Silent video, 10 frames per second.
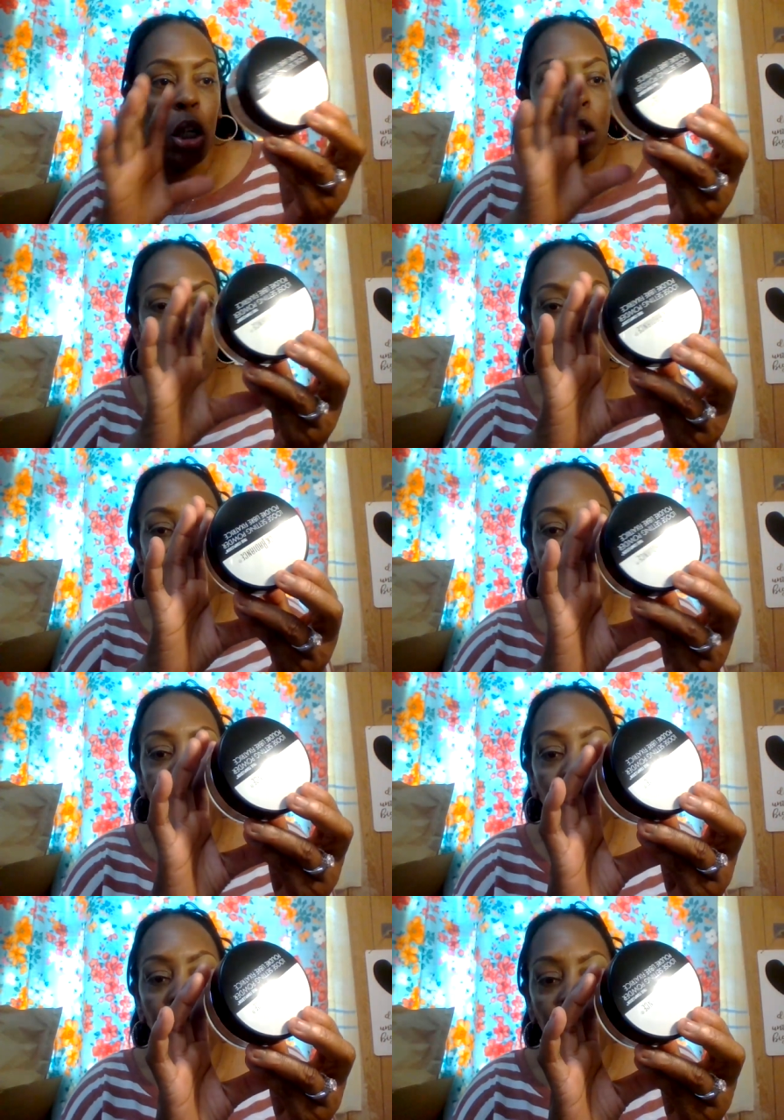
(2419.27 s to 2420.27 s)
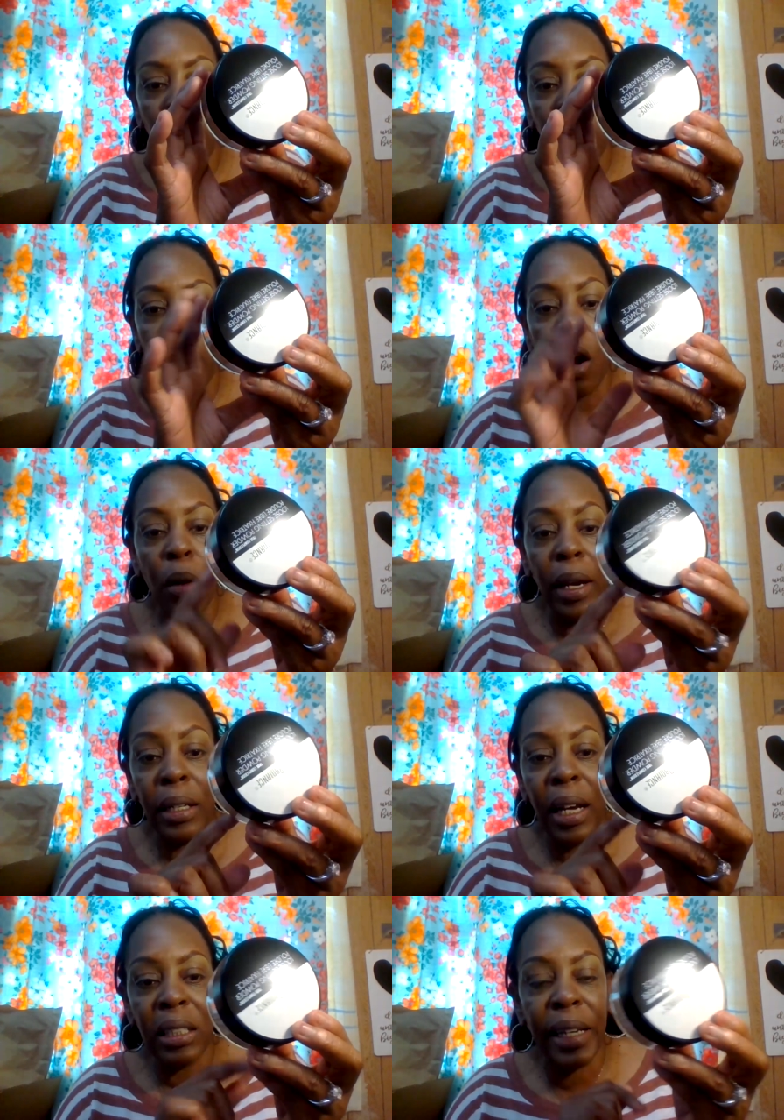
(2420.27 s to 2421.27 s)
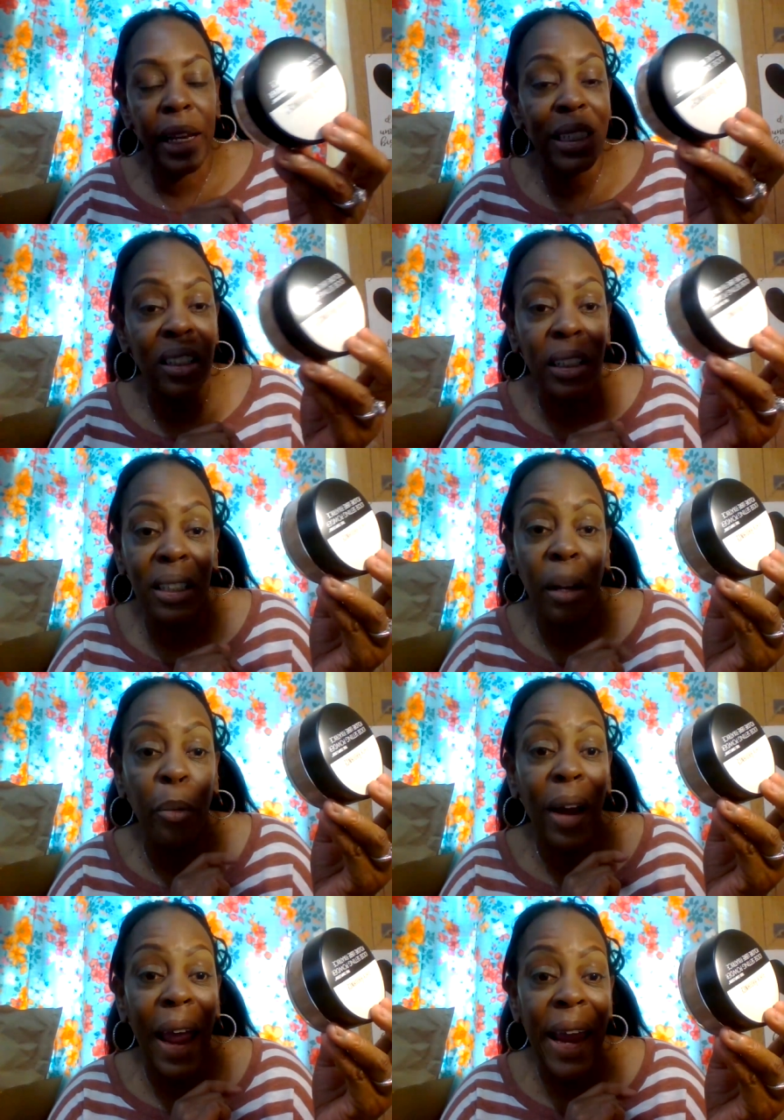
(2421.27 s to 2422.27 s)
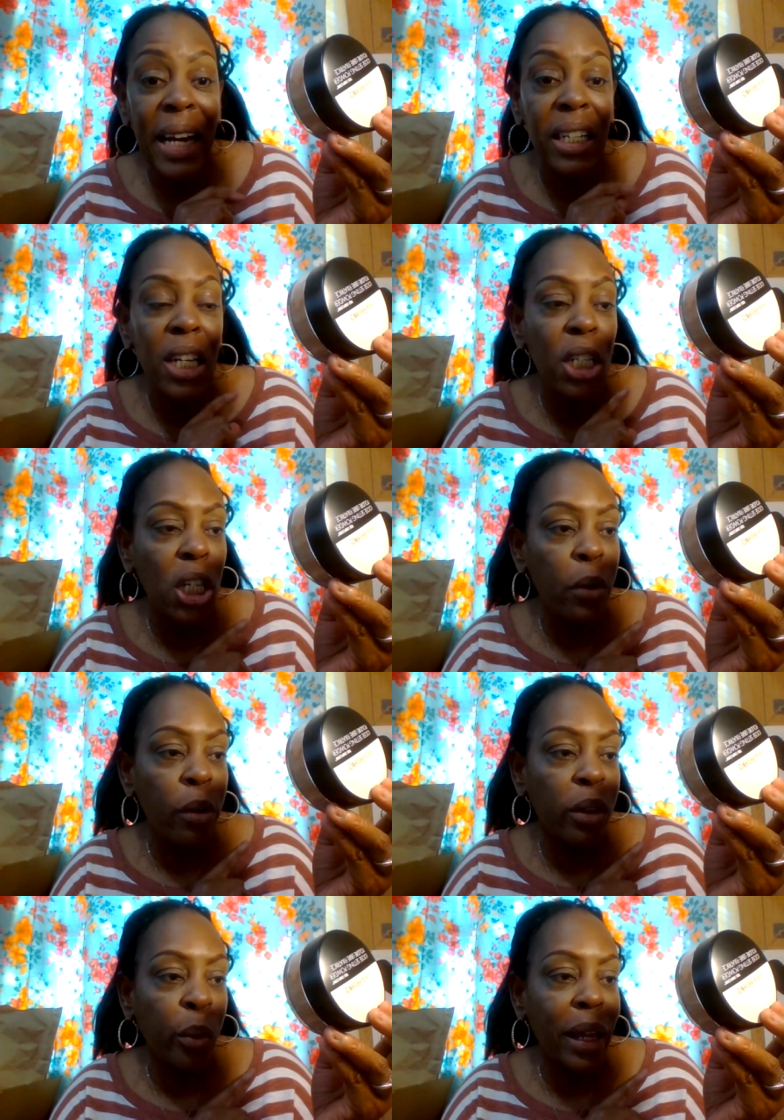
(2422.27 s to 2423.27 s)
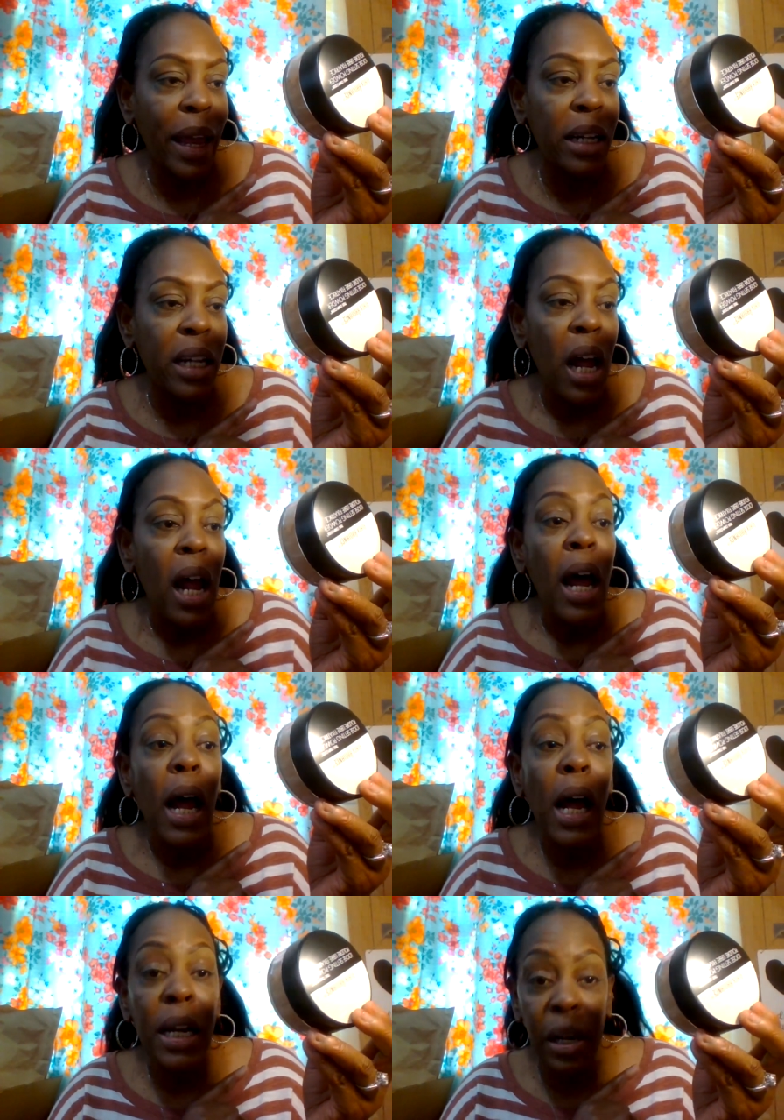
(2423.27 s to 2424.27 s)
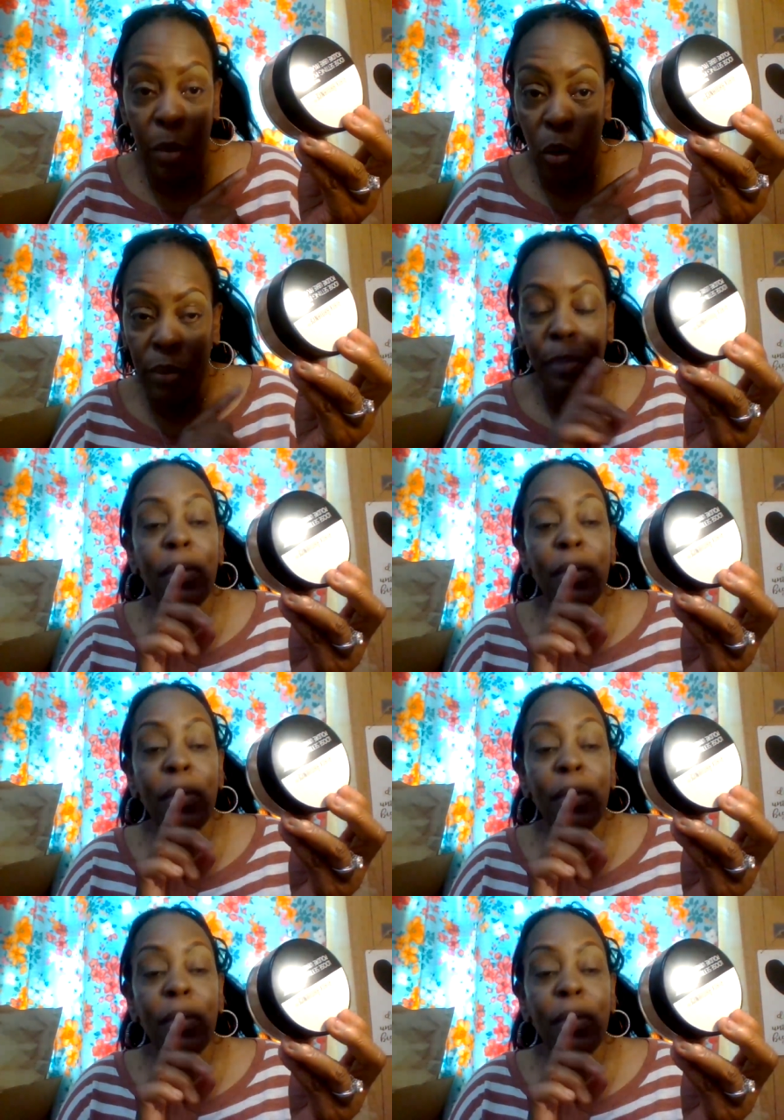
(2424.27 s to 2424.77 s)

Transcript: so this is how it looks oh it does say isn't this number 8038 honeymoon